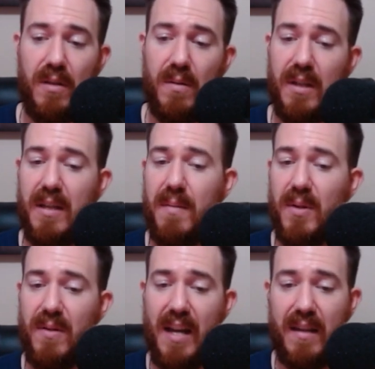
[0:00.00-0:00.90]
You can keep
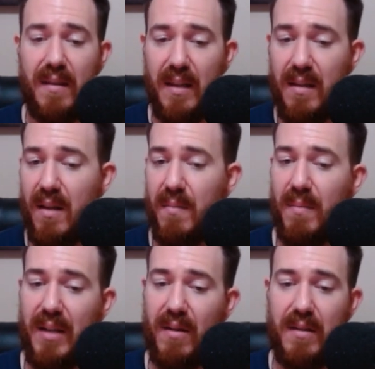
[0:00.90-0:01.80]
your deck thin
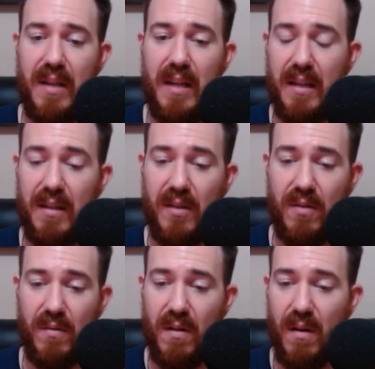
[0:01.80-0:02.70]
by not taking
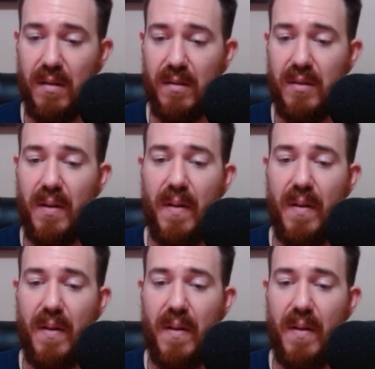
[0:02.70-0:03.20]
additional cards.